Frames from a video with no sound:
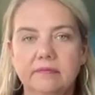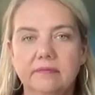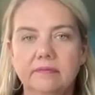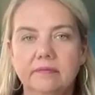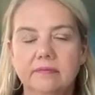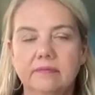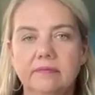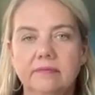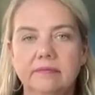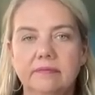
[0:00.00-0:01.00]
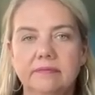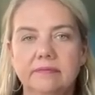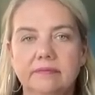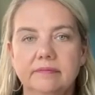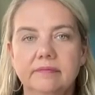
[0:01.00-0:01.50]

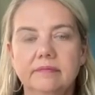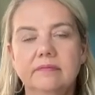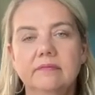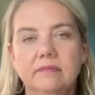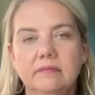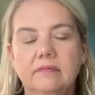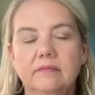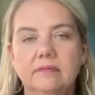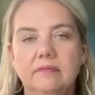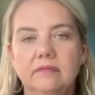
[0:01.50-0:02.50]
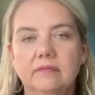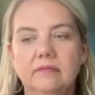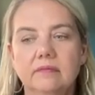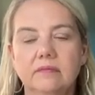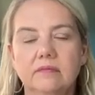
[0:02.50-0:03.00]

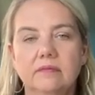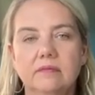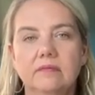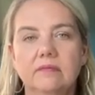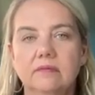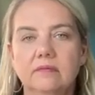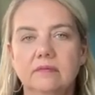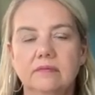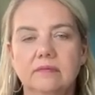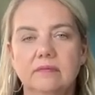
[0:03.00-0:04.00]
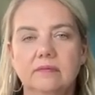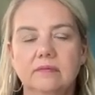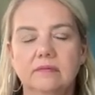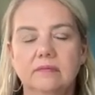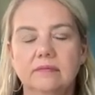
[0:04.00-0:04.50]

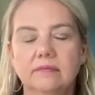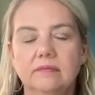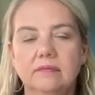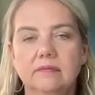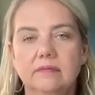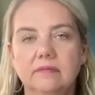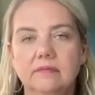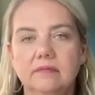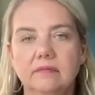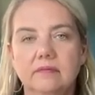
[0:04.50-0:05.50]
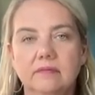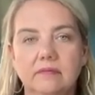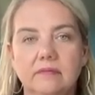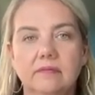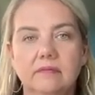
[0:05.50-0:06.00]

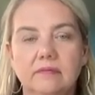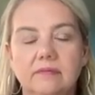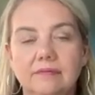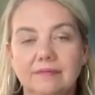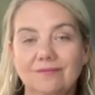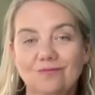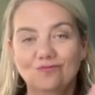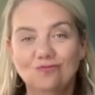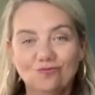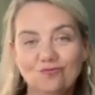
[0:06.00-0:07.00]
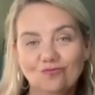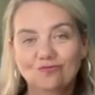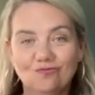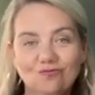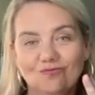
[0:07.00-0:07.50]

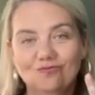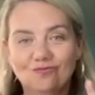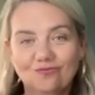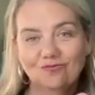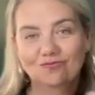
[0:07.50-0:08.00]
This person isn't speaking.